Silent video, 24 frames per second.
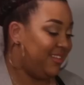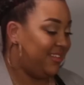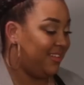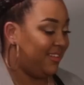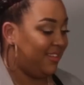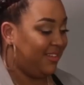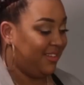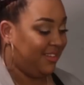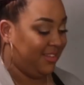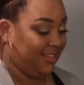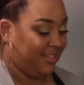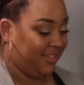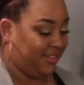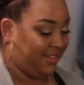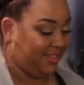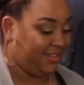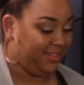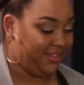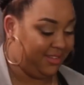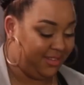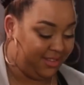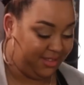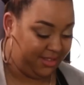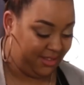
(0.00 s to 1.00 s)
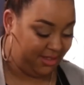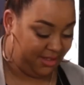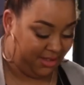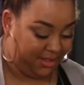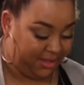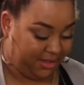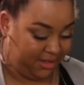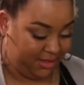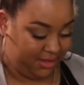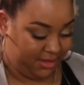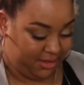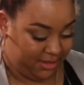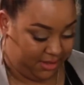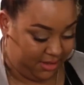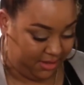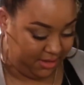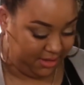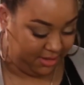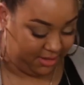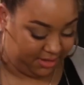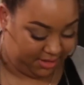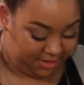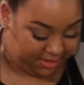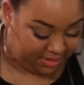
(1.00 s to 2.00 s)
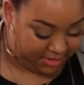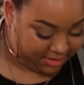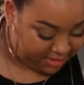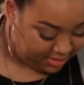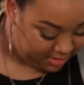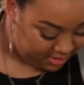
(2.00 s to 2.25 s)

Nothing is said.